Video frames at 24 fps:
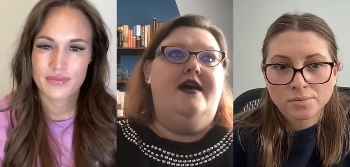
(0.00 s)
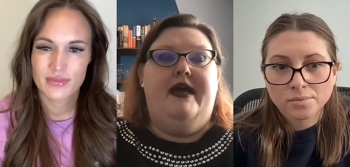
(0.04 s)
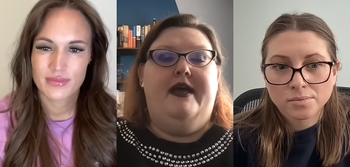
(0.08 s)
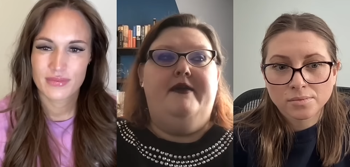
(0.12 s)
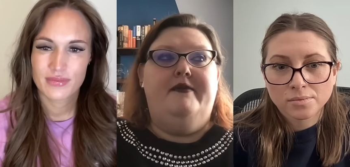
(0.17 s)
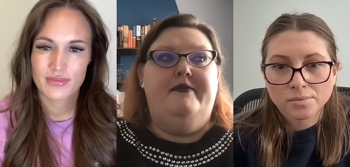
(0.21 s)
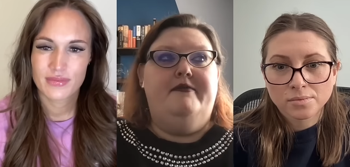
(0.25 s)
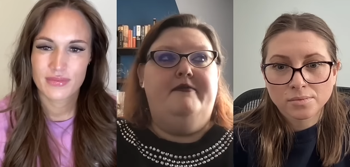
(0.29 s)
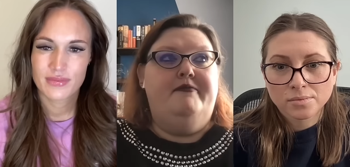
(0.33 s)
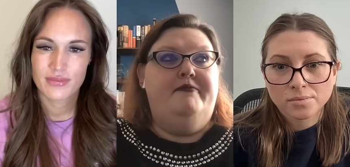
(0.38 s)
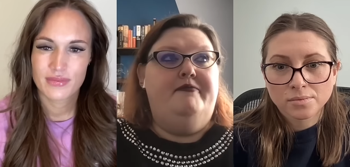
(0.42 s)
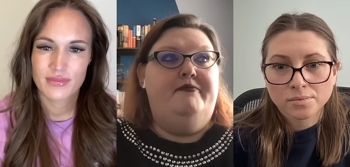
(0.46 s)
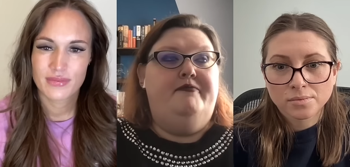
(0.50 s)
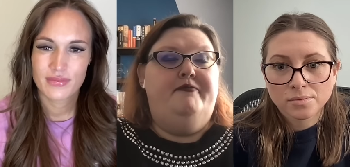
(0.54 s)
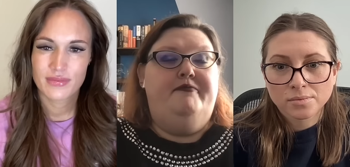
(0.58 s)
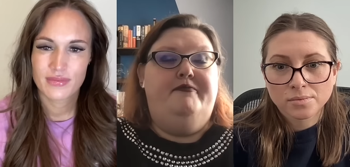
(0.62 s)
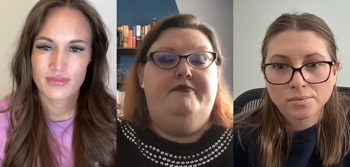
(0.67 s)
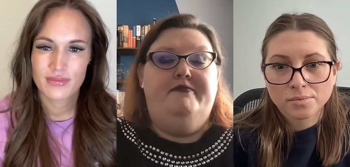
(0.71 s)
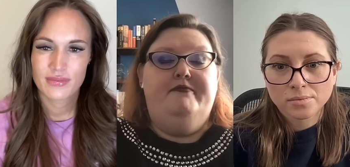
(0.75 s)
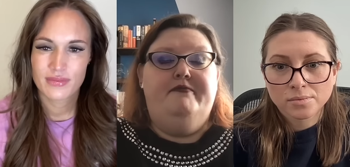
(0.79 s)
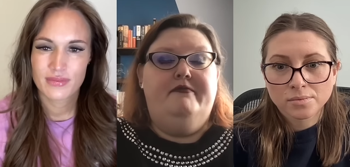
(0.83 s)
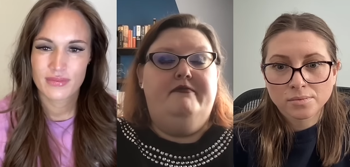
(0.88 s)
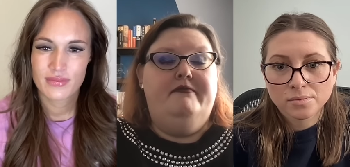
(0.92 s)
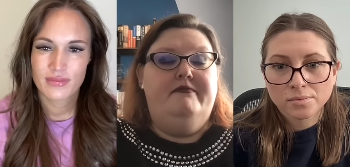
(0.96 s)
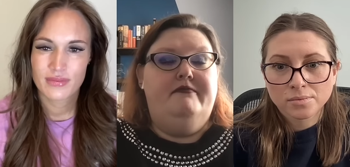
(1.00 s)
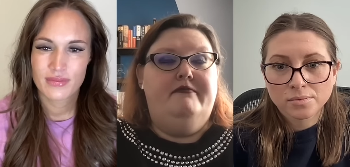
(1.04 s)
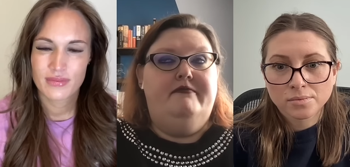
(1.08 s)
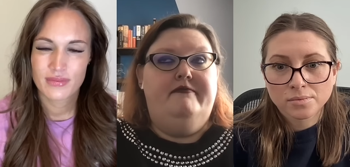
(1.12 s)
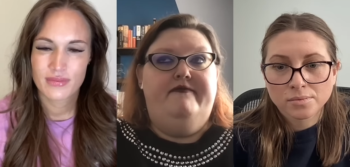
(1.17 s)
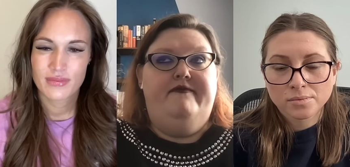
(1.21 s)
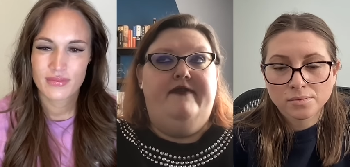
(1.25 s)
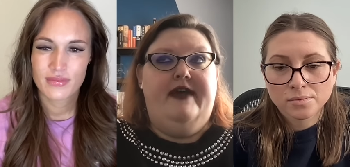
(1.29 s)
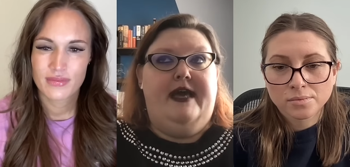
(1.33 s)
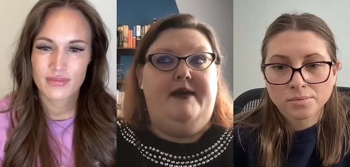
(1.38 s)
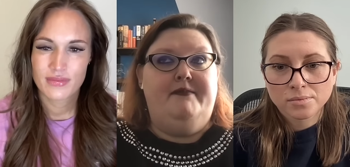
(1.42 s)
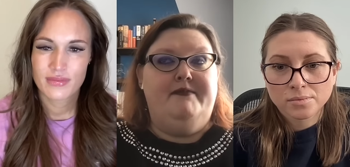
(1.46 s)
Speaker 1: my
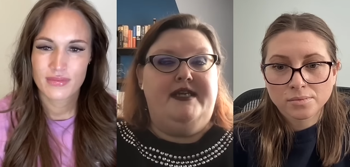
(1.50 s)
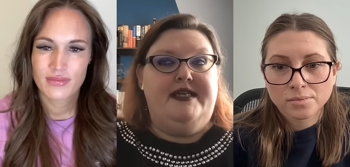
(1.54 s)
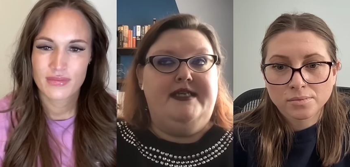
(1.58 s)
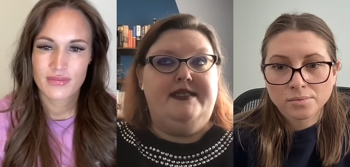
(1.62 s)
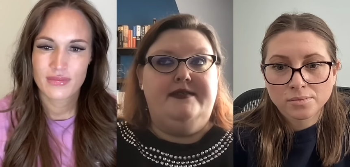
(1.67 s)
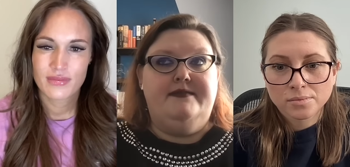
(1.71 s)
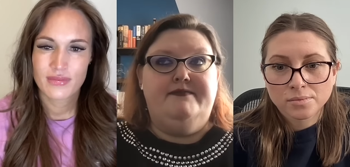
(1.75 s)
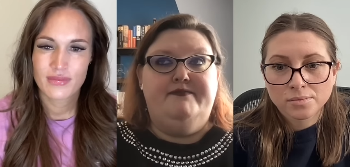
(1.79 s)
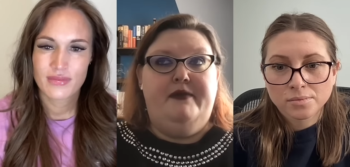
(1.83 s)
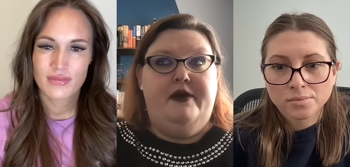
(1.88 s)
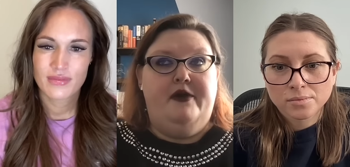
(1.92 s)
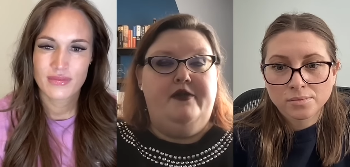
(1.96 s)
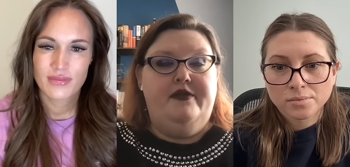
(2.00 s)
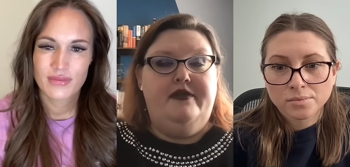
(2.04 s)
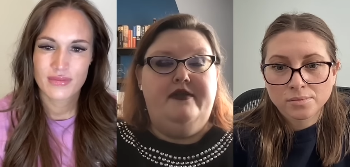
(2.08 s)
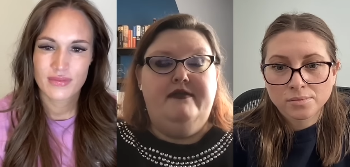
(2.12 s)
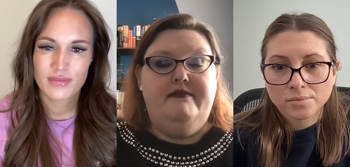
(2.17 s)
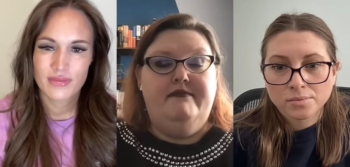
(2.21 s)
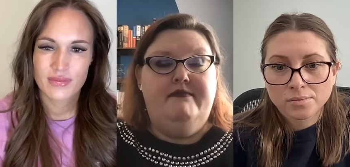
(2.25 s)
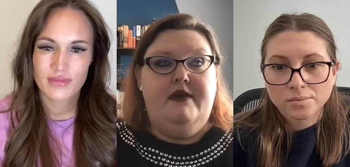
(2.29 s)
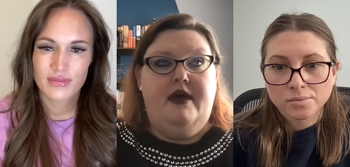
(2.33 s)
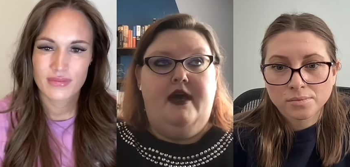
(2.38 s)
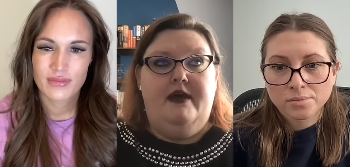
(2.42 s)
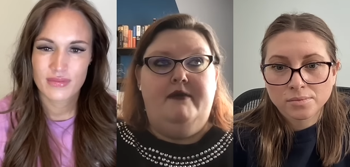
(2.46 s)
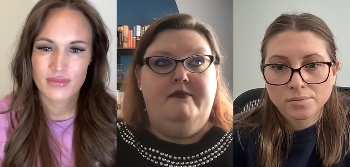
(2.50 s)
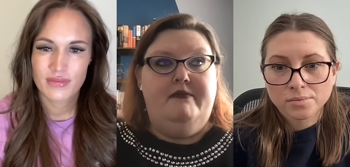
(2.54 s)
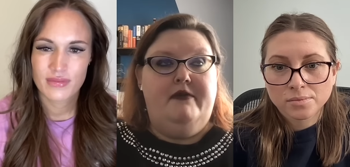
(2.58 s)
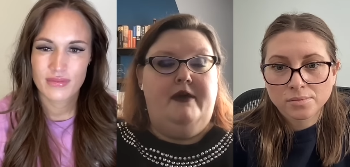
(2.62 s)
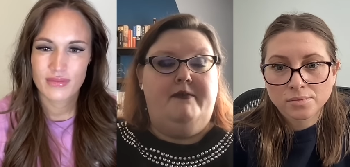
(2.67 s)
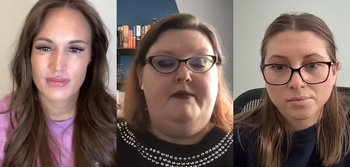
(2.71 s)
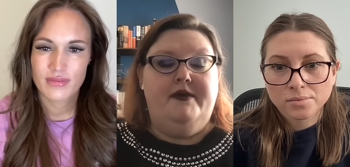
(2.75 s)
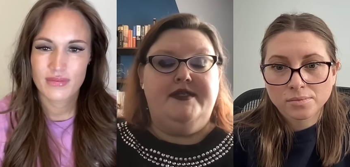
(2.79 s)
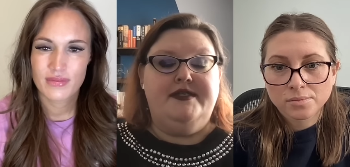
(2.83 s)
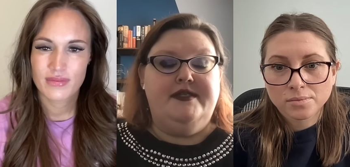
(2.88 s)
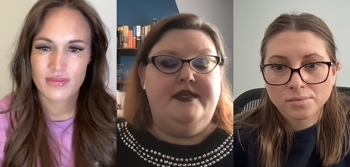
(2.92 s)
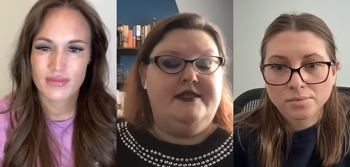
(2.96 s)
family's both I'm um,
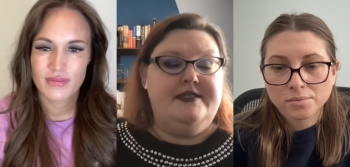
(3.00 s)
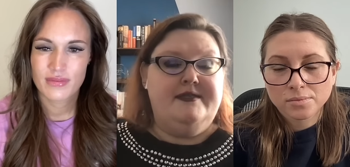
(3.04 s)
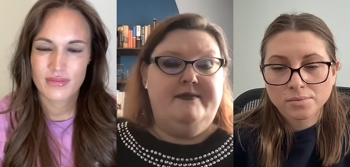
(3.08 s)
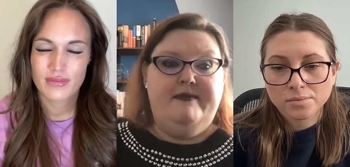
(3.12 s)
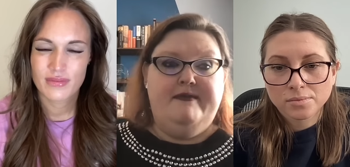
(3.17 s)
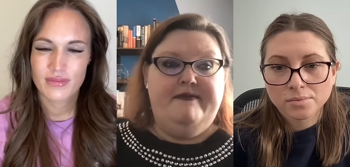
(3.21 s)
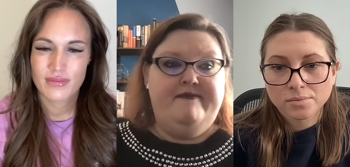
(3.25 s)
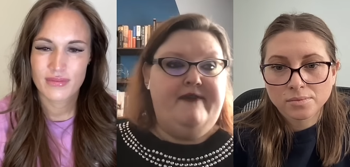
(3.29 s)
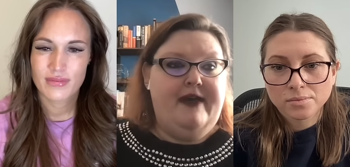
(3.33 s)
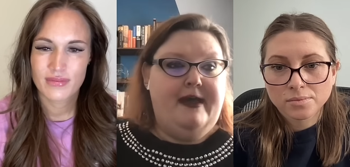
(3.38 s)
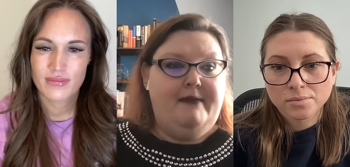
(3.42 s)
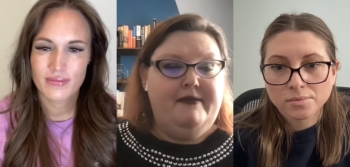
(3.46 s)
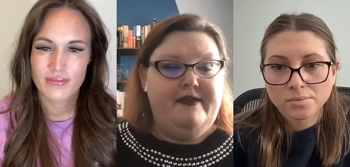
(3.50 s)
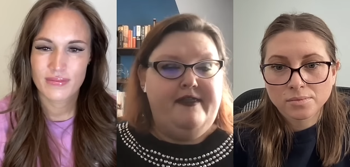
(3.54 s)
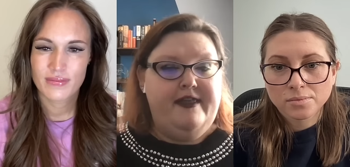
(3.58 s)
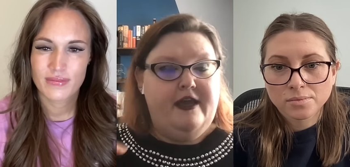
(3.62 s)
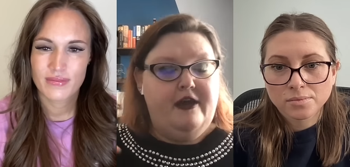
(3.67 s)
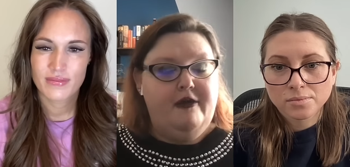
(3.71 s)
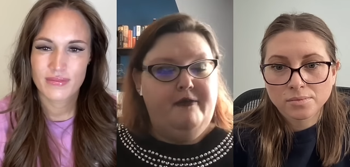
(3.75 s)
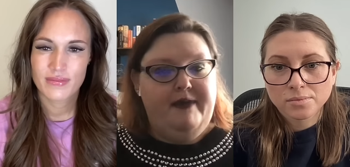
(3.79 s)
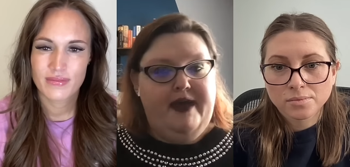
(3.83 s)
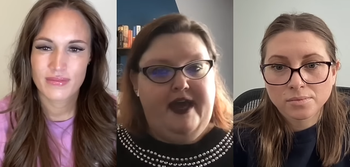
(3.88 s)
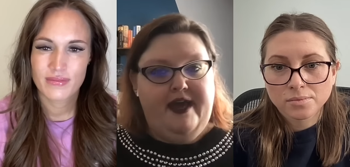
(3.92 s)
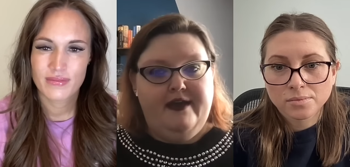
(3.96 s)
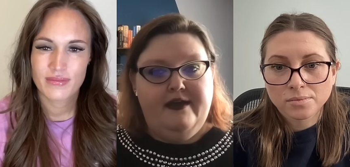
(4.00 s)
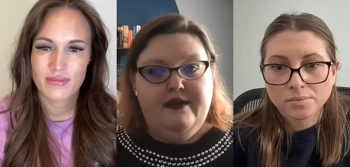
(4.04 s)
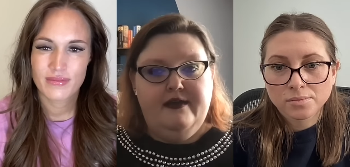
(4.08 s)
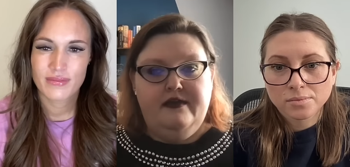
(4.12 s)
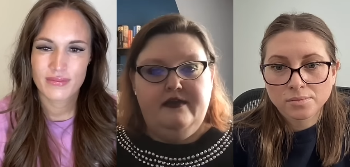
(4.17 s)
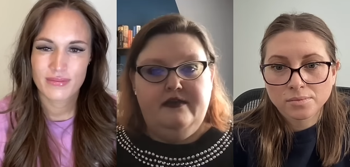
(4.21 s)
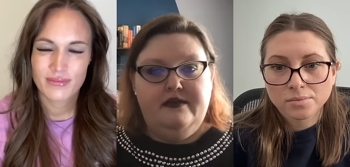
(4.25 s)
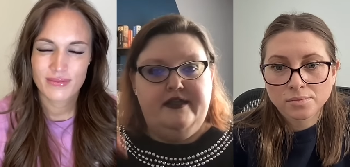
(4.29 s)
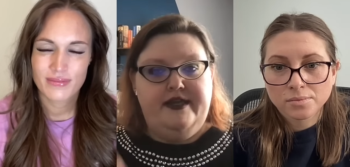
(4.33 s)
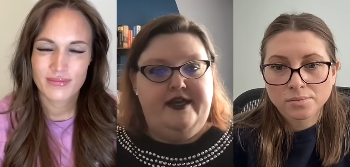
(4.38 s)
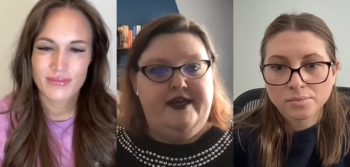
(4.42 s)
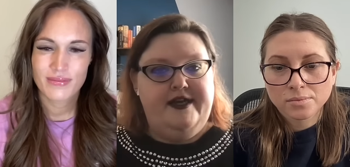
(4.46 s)
on both sides of family they go back
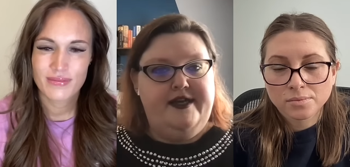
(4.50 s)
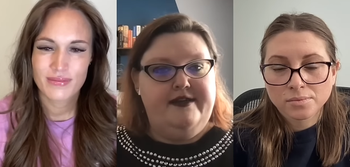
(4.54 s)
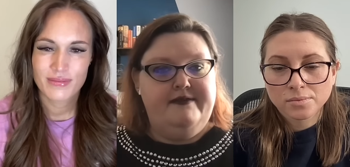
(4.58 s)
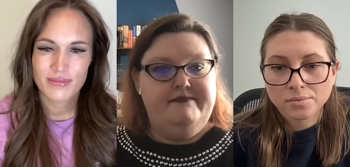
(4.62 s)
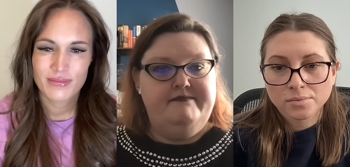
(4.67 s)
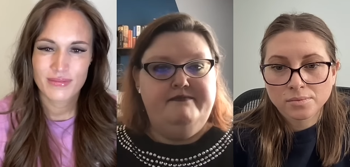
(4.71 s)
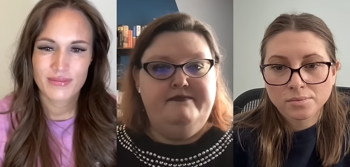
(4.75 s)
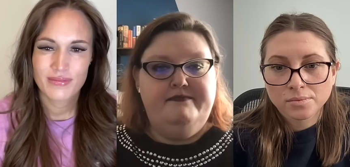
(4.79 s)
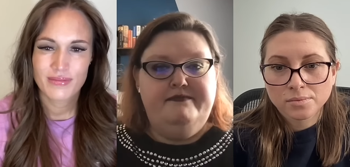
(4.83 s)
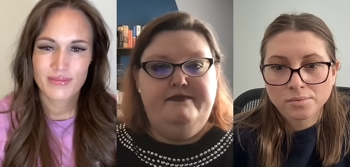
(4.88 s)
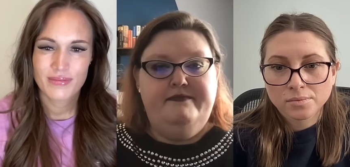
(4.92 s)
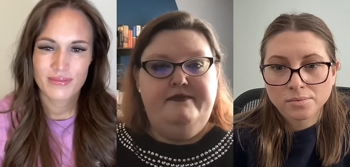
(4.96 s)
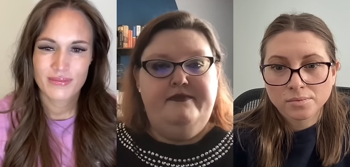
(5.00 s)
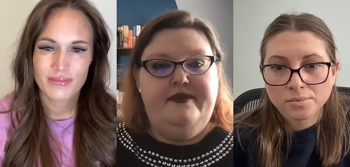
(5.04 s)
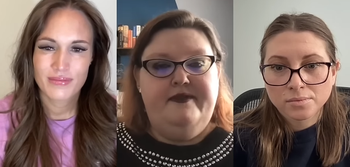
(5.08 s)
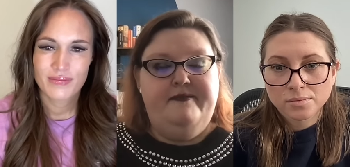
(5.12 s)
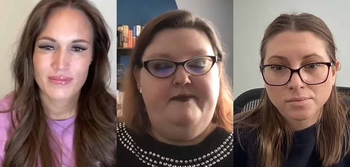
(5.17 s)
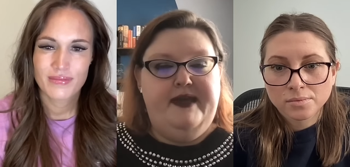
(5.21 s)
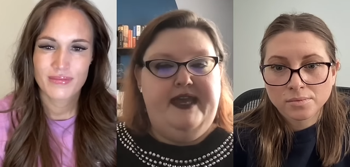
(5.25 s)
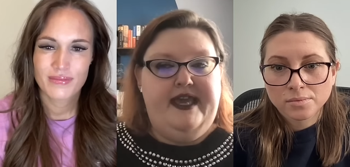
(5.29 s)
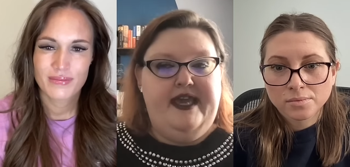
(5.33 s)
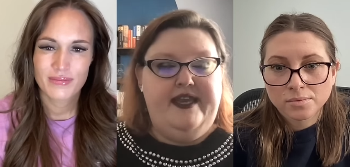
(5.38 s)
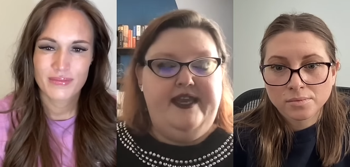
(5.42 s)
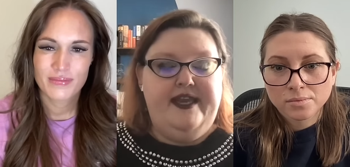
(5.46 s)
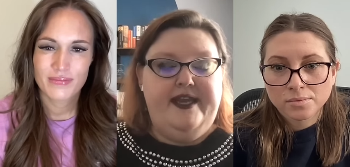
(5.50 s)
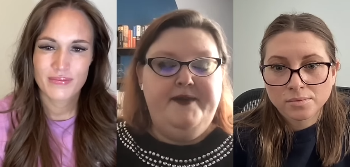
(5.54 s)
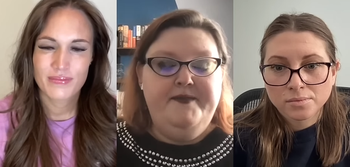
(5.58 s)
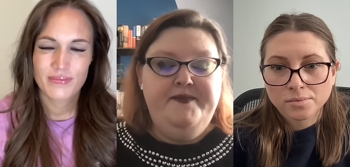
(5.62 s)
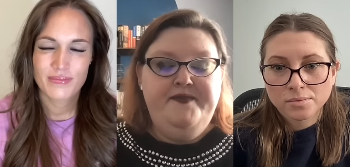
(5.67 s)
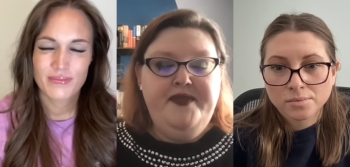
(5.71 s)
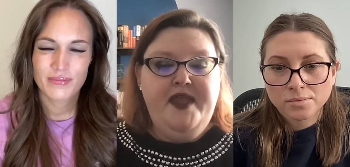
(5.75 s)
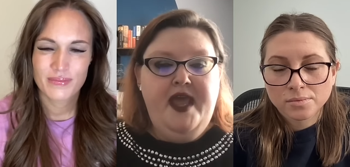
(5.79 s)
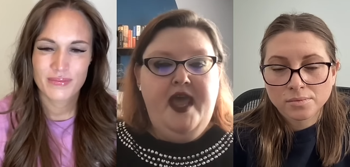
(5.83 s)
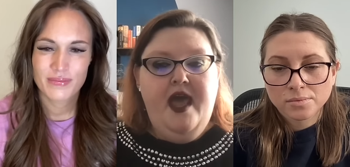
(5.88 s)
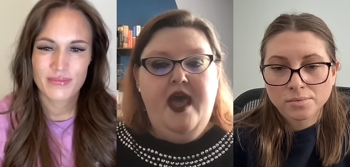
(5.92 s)
clear to the beginning